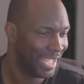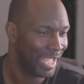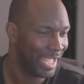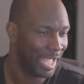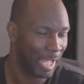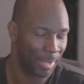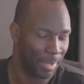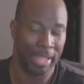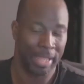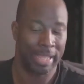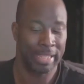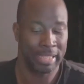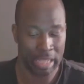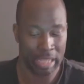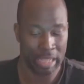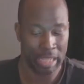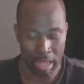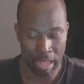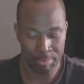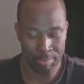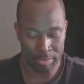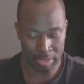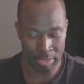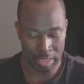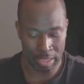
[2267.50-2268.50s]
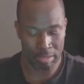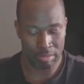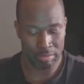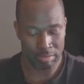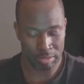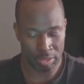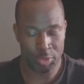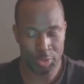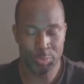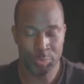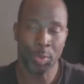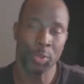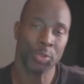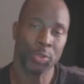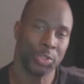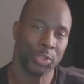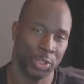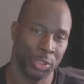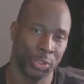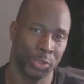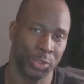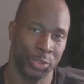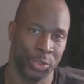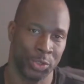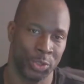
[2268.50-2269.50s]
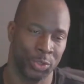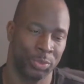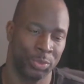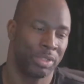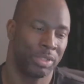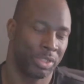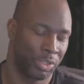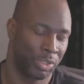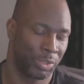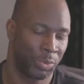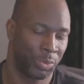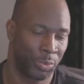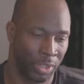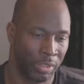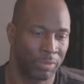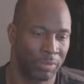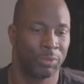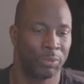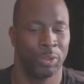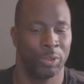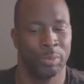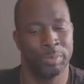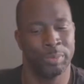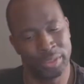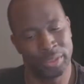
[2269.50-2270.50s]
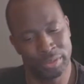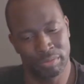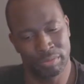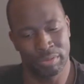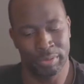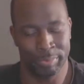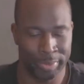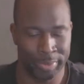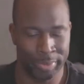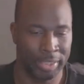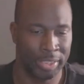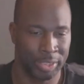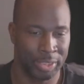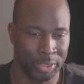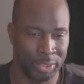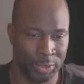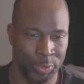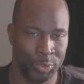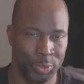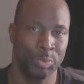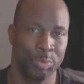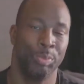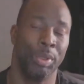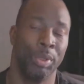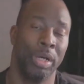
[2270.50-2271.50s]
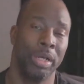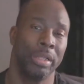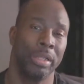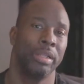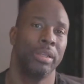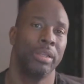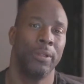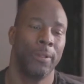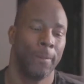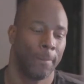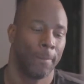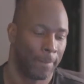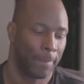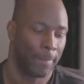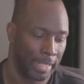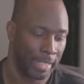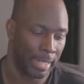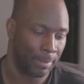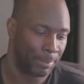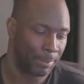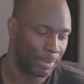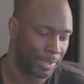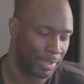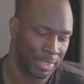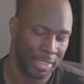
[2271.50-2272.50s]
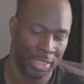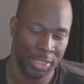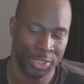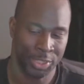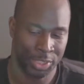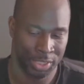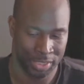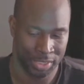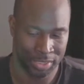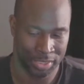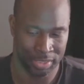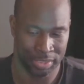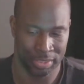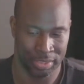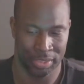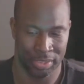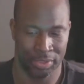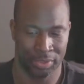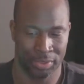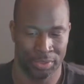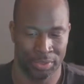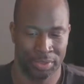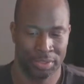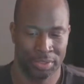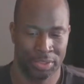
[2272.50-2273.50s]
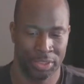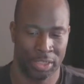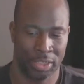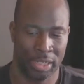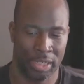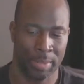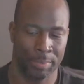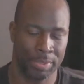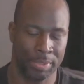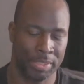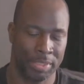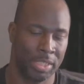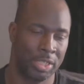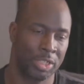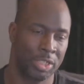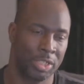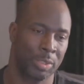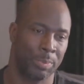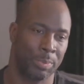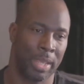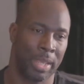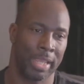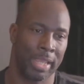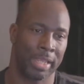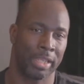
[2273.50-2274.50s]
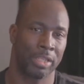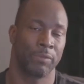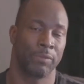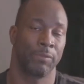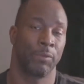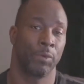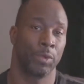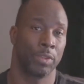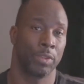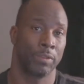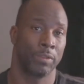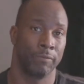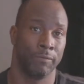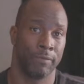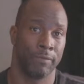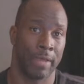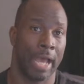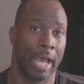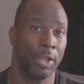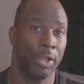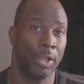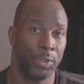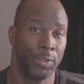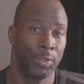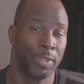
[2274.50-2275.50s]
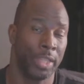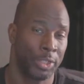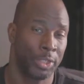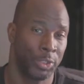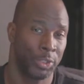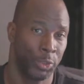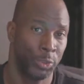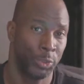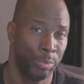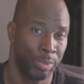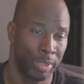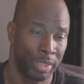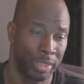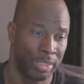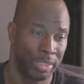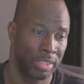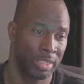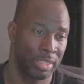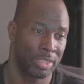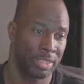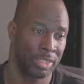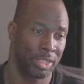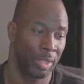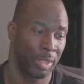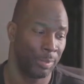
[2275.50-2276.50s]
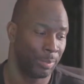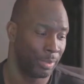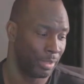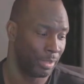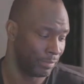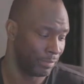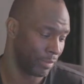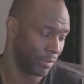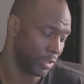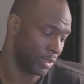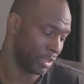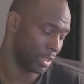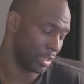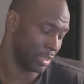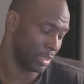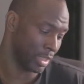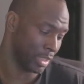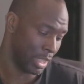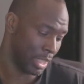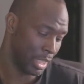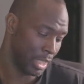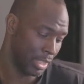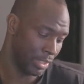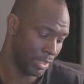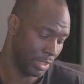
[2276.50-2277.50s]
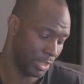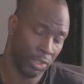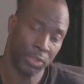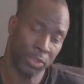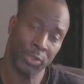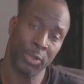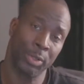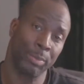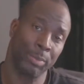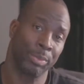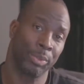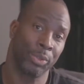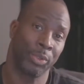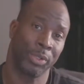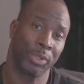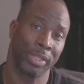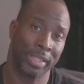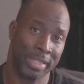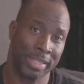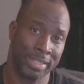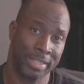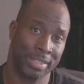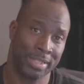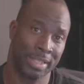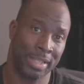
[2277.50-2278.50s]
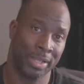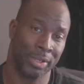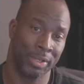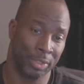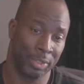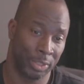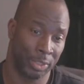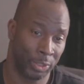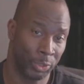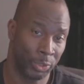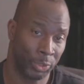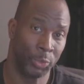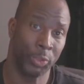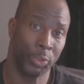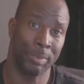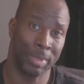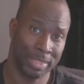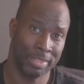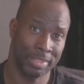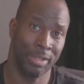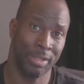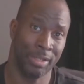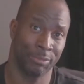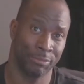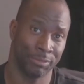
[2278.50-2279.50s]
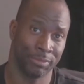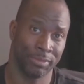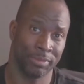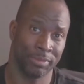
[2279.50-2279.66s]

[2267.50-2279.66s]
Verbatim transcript: I'm like, yeah, I'm, no, they're supposed to use you because you work for them. You're, you're being used, but the compensation isn't there. Their compensation package for the value that you bring to this company versus the other employees there, including myself,